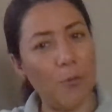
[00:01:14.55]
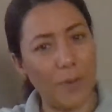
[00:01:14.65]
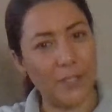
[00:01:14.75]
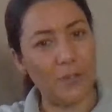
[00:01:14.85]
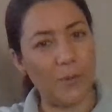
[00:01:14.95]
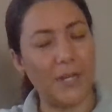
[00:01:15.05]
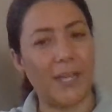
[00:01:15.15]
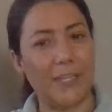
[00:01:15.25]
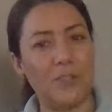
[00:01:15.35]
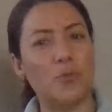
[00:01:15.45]
want you and
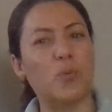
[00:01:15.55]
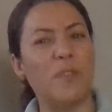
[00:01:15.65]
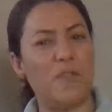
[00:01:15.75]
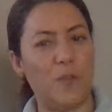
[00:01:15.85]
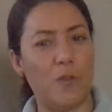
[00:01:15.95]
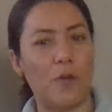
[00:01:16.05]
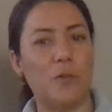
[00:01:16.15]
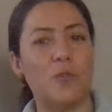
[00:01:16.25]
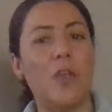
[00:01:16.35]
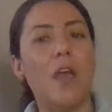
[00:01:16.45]
I to review
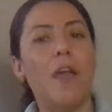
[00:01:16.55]
those